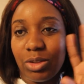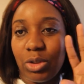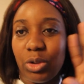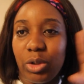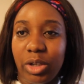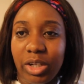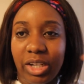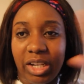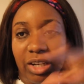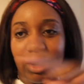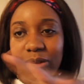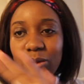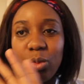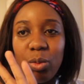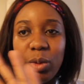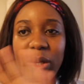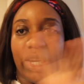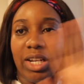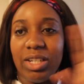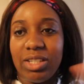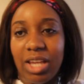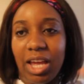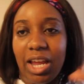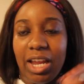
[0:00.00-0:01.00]
crooked
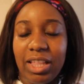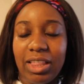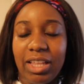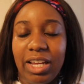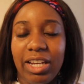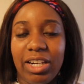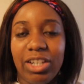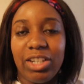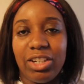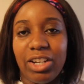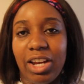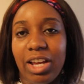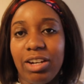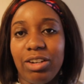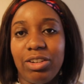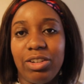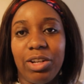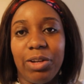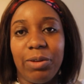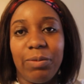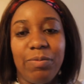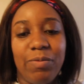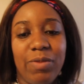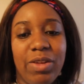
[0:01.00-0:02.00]
winged eyeliner, I don't
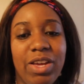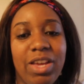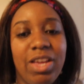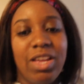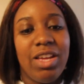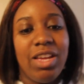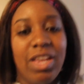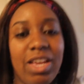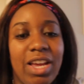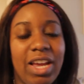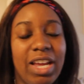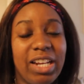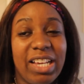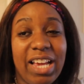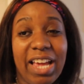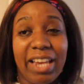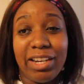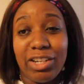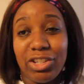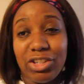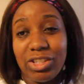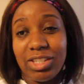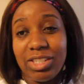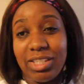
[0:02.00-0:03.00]
know, and
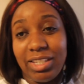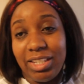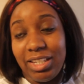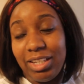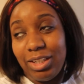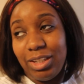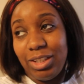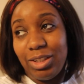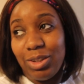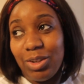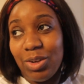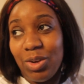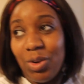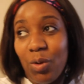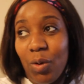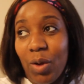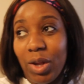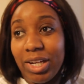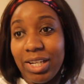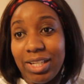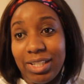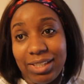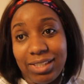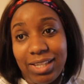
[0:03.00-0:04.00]
kind of just see
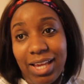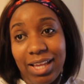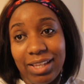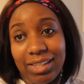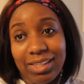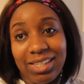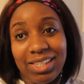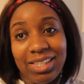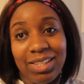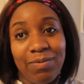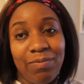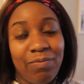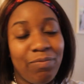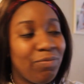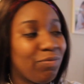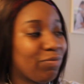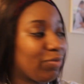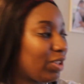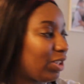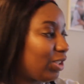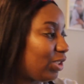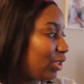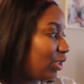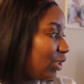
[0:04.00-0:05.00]
what he says.
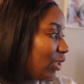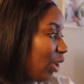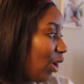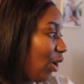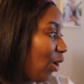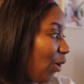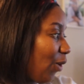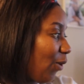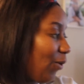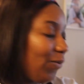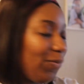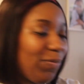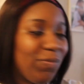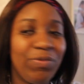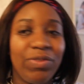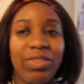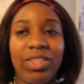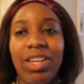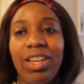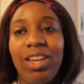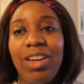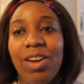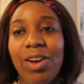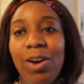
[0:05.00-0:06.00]
So
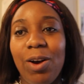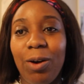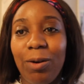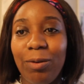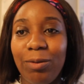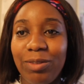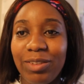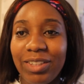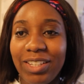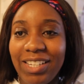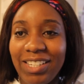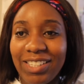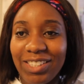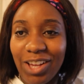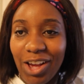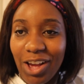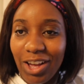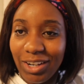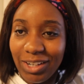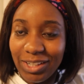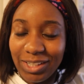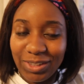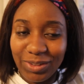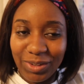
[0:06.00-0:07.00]
hopefully he's
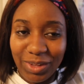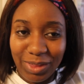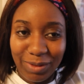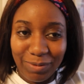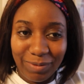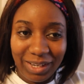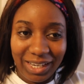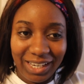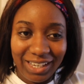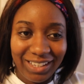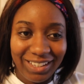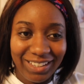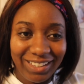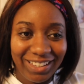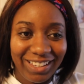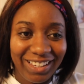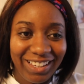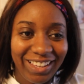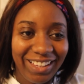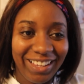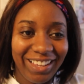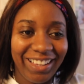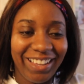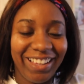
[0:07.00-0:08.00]
honest with me
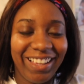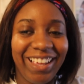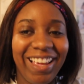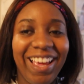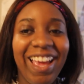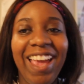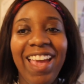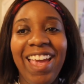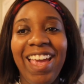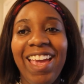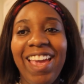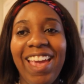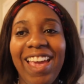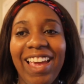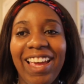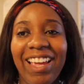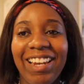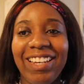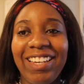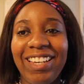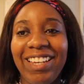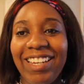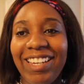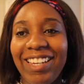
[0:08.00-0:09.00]

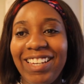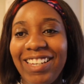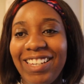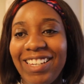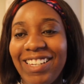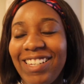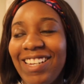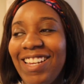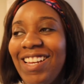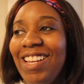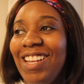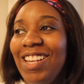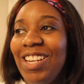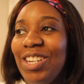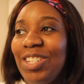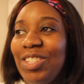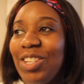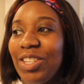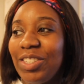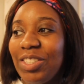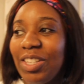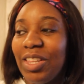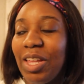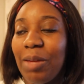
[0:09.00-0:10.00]
and he
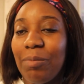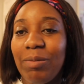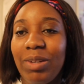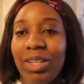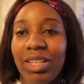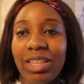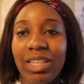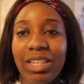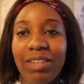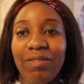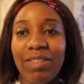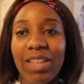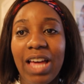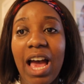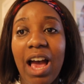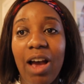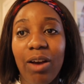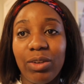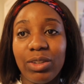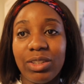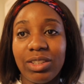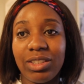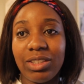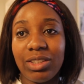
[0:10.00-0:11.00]
doesn't let me leave the
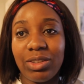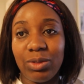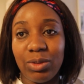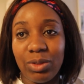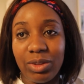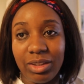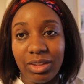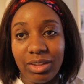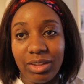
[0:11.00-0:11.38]
house